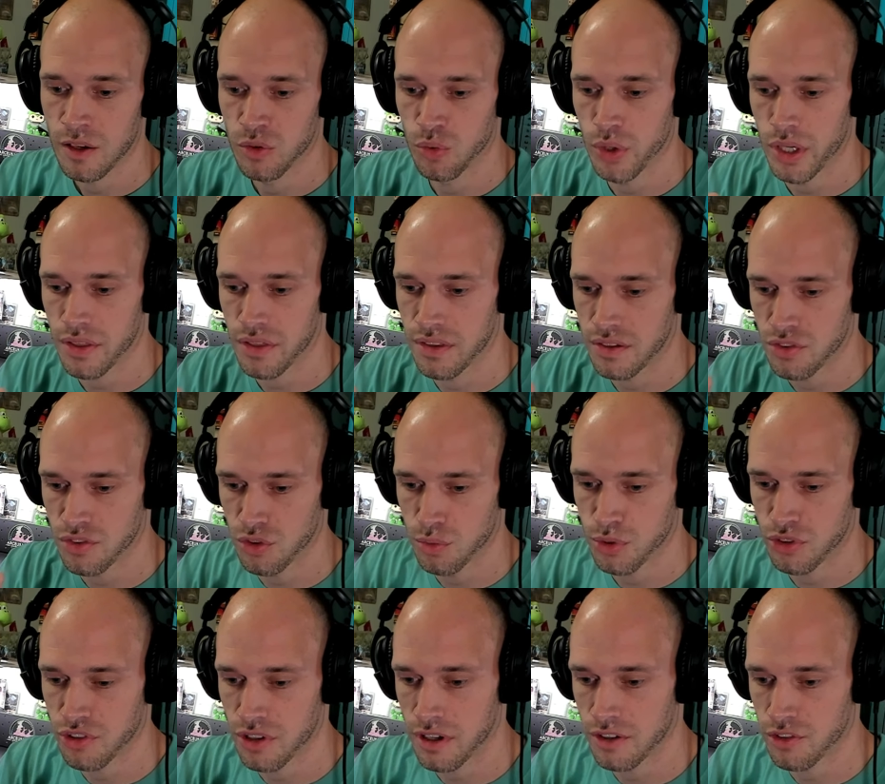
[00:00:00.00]
with the
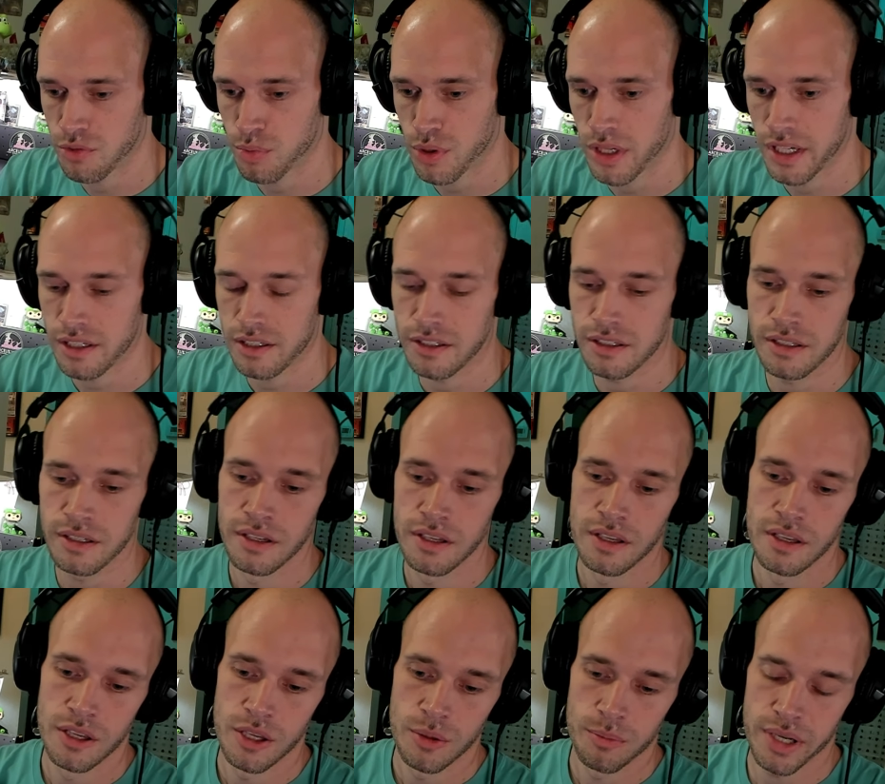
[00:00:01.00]
Supercharge Breaker.
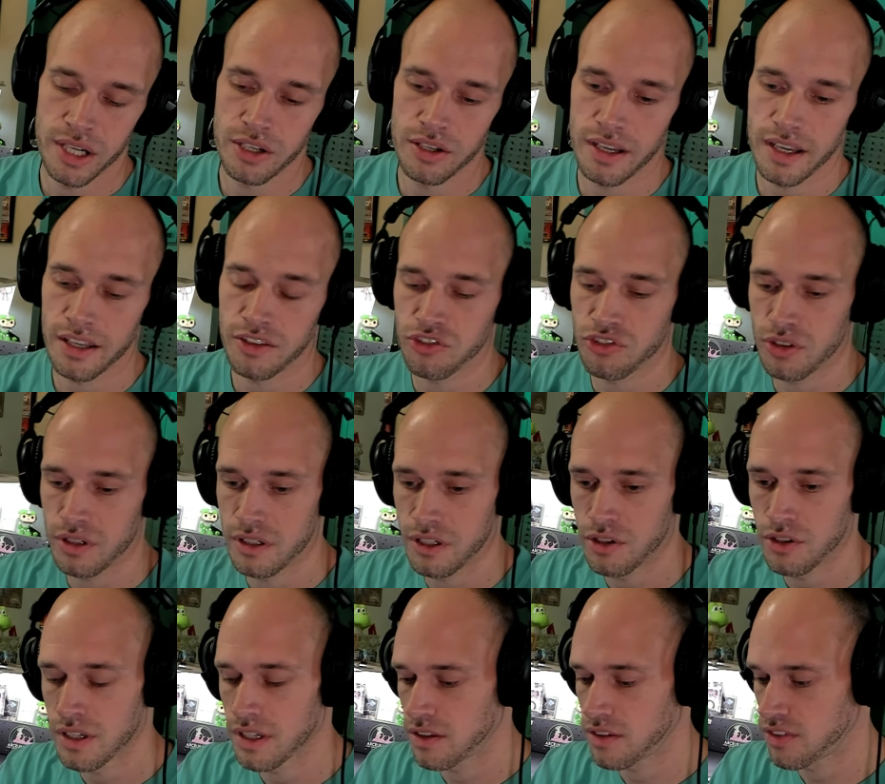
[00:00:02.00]
Paradise
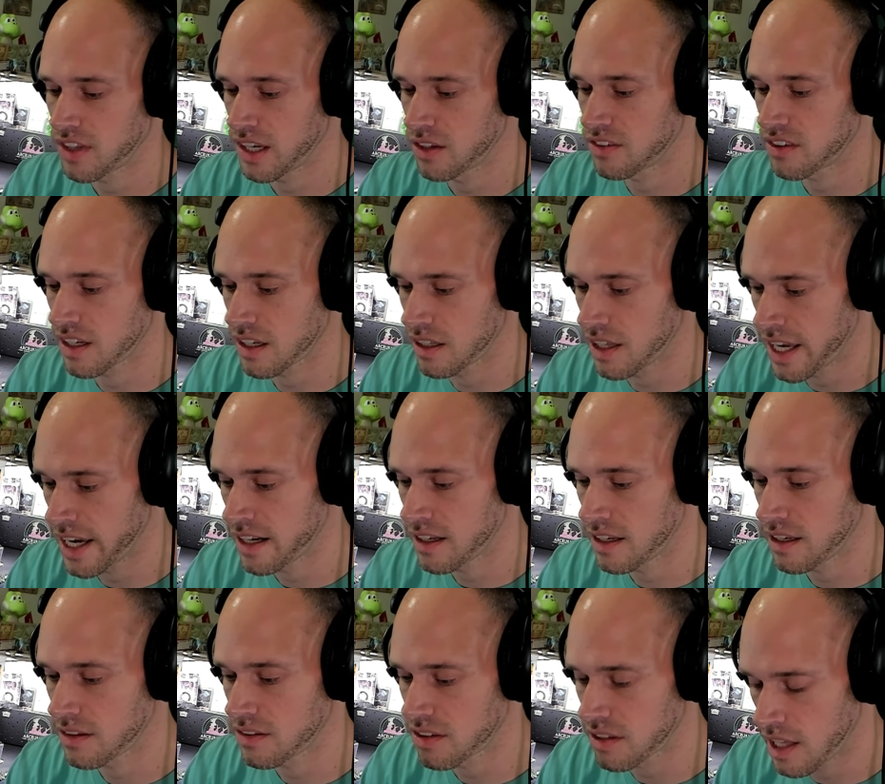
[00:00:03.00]
Dragona sounds like
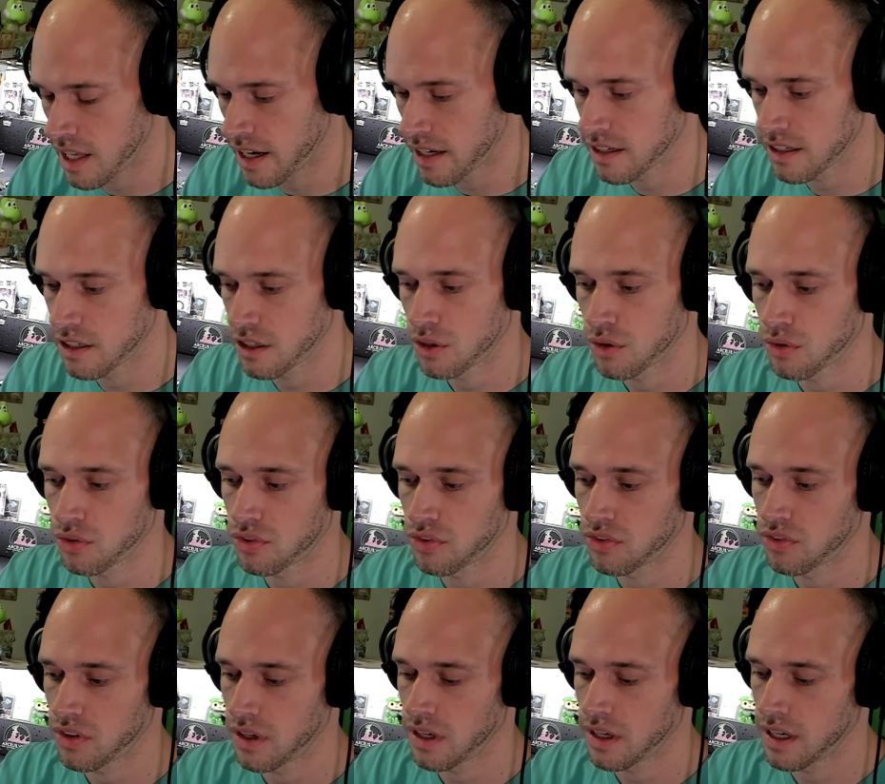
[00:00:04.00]
Latias,
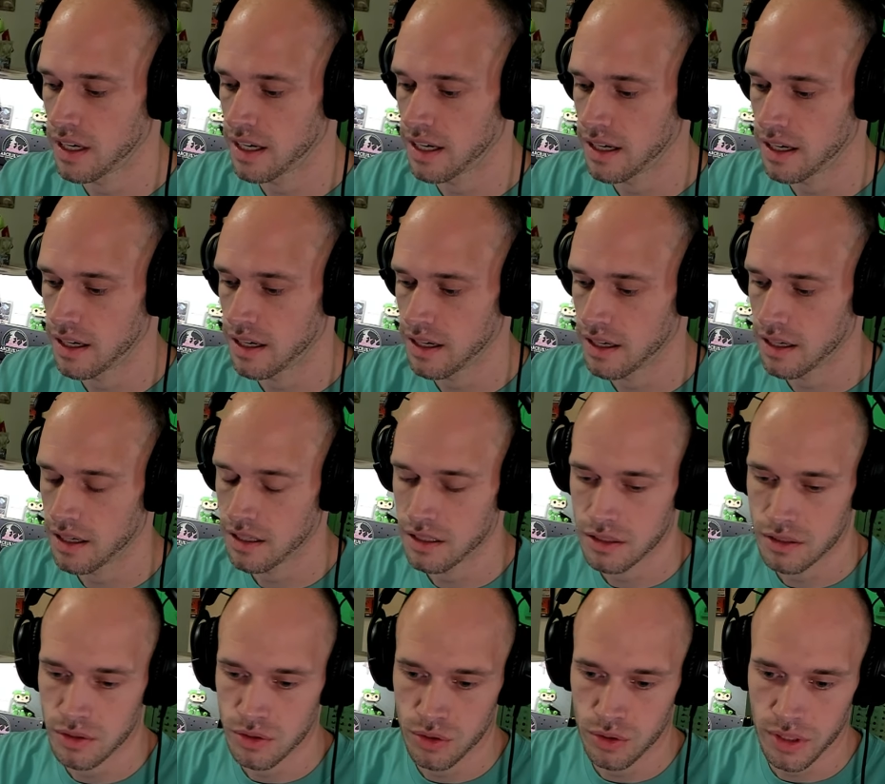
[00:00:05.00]
Latios, uh,
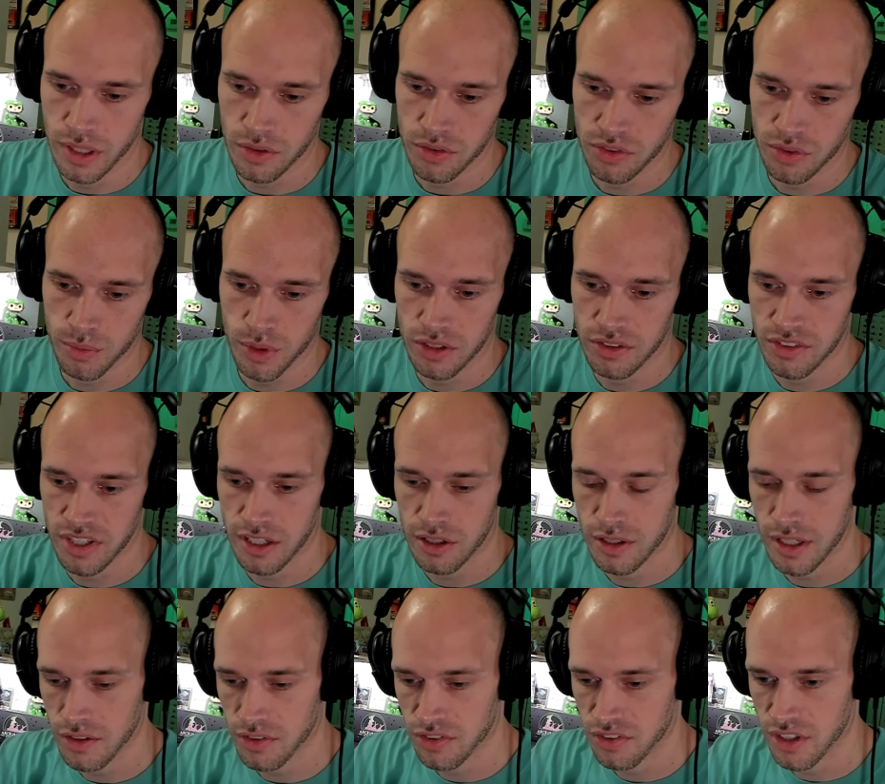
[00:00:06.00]
and who else? Some
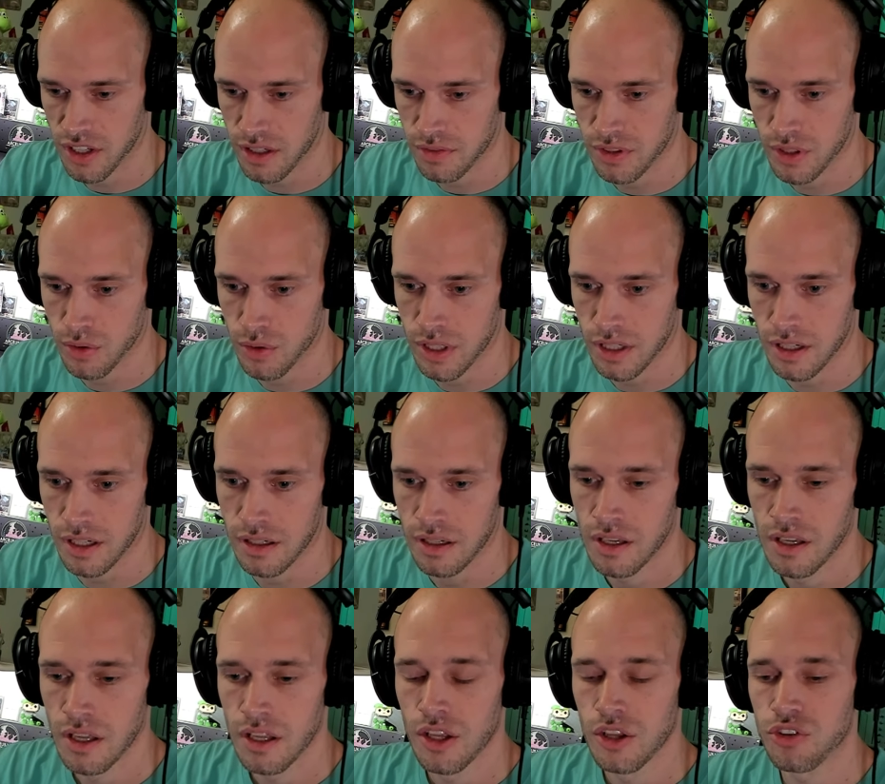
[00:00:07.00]
Altaria stuff going on.
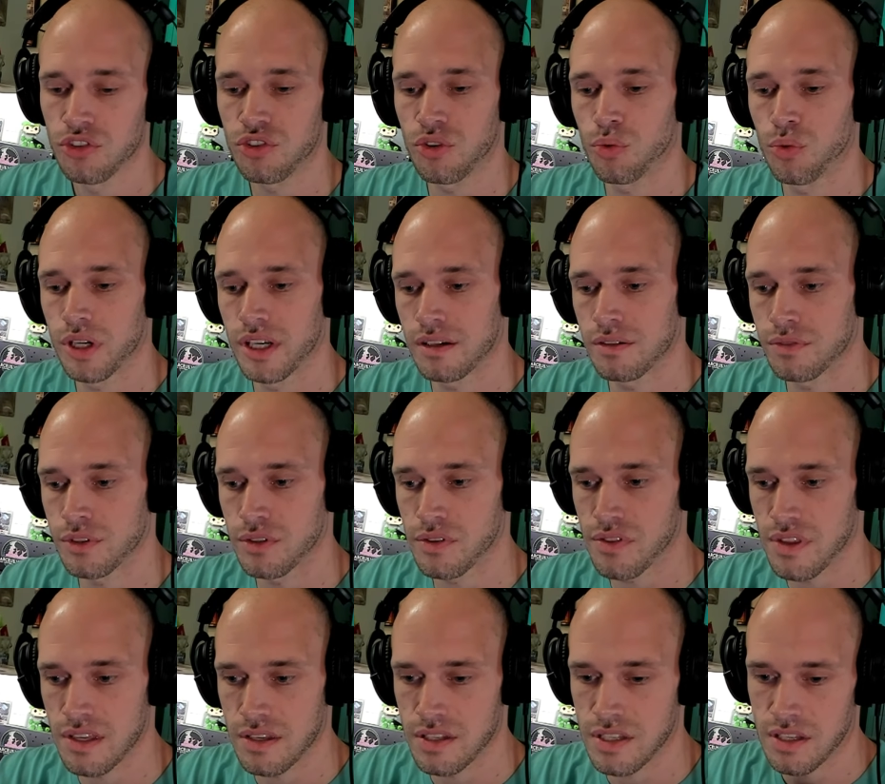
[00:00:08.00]
So whatever
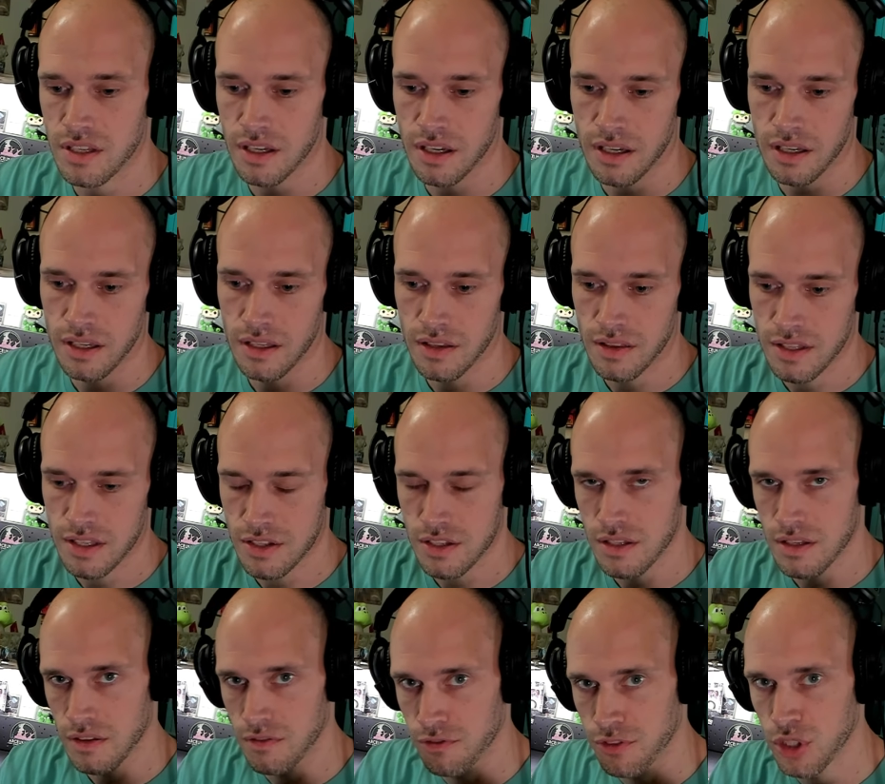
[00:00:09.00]
this uh,
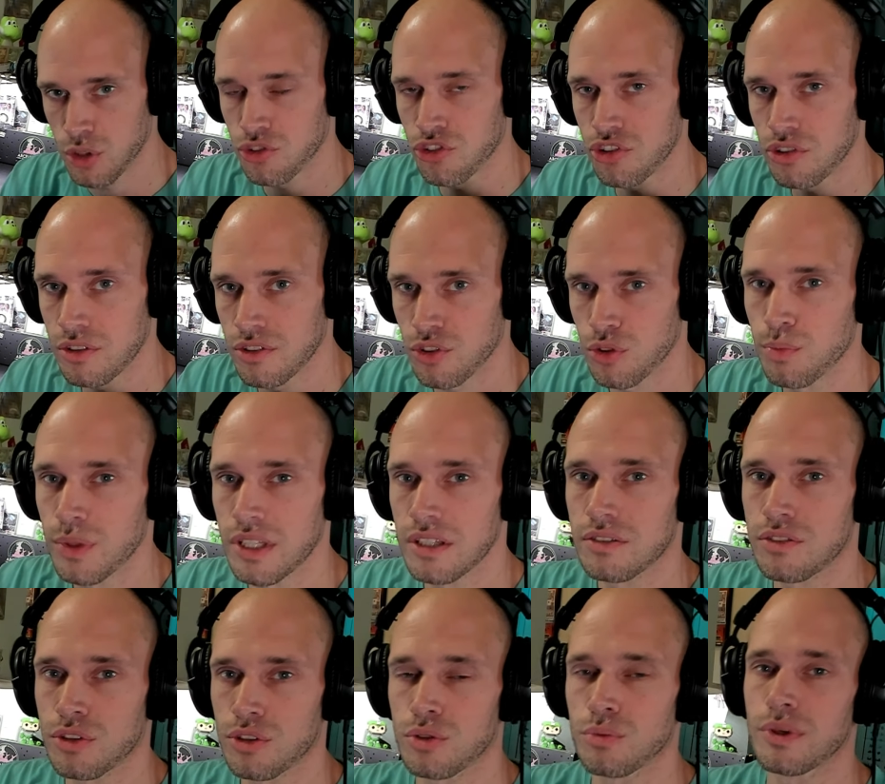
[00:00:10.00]
this future to be
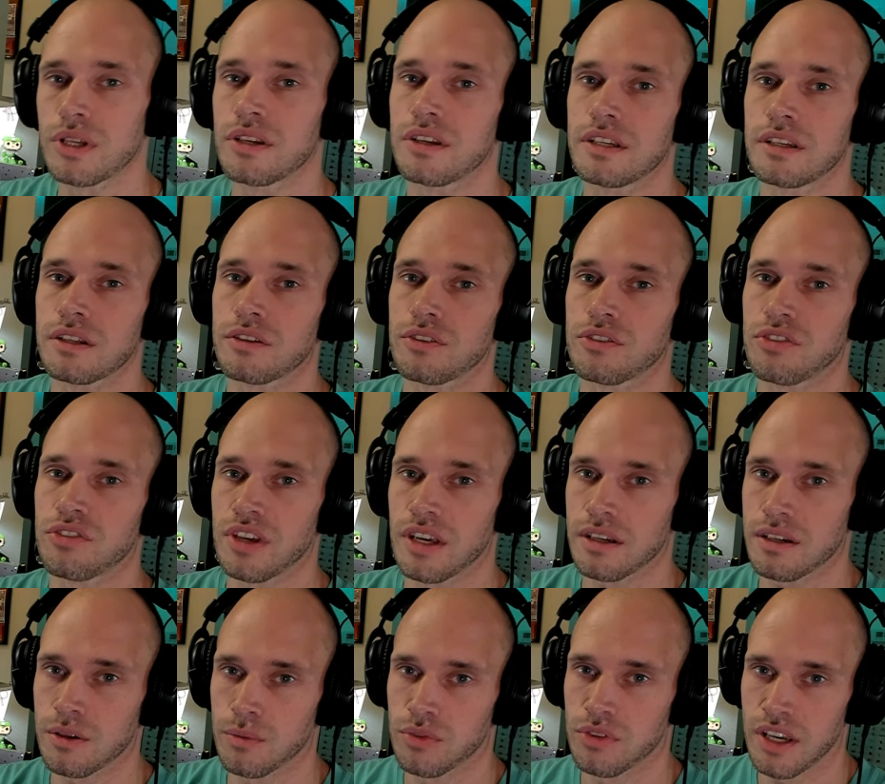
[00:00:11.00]
determined English
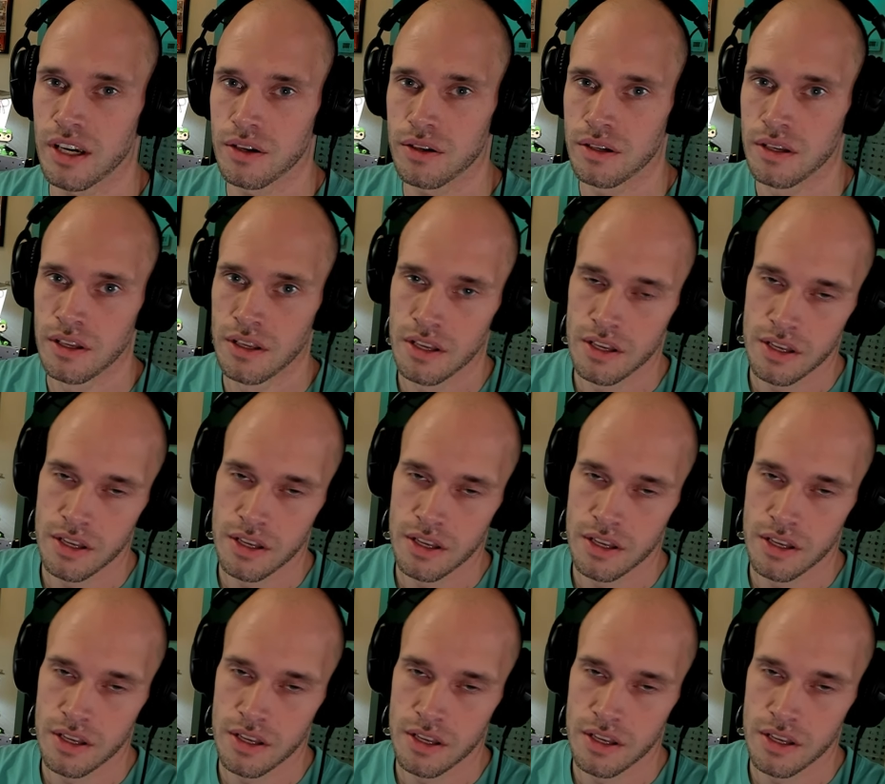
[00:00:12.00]
set comes out,